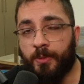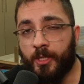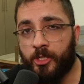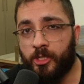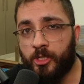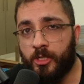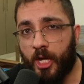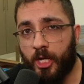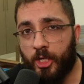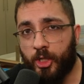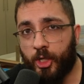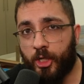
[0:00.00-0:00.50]

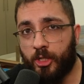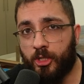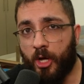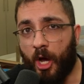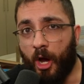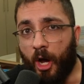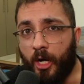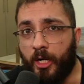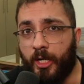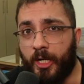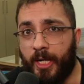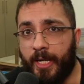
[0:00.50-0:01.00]
mustache is
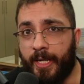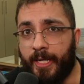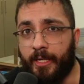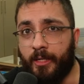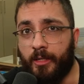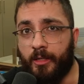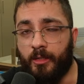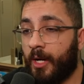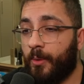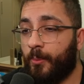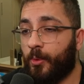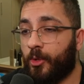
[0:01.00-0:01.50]

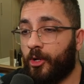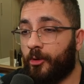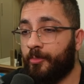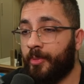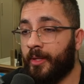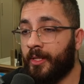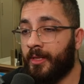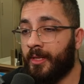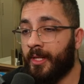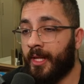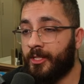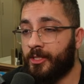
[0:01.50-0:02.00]
ugly. That would have
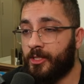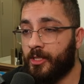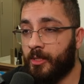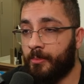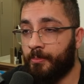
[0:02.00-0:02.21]
been less